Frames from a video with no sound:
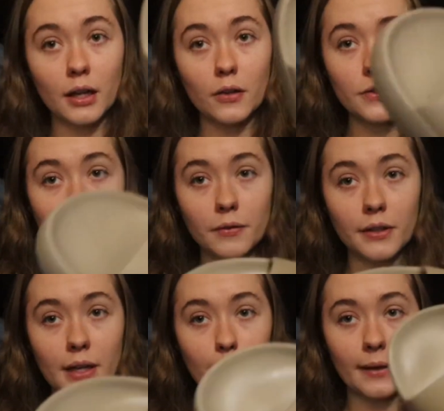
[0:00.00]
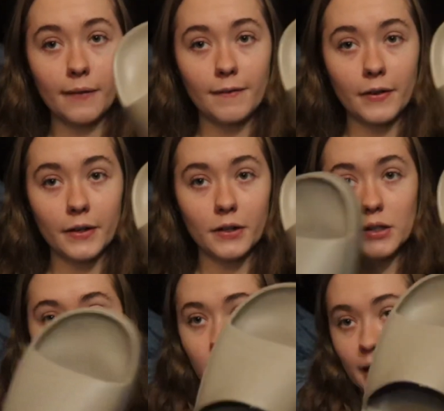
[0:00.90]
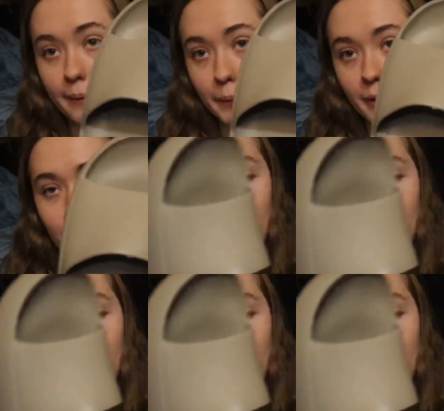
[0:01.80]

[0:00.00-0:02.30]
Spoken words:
color's not really coming out very good on camera,